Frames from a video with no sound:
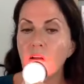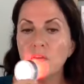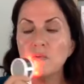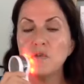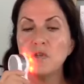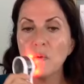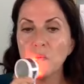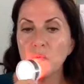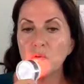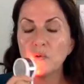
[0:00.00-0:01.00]
You
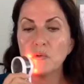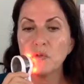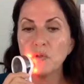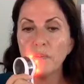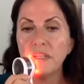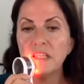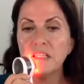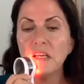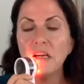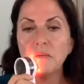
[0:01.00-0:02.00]
can stop at any
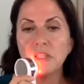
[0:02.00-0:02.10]
time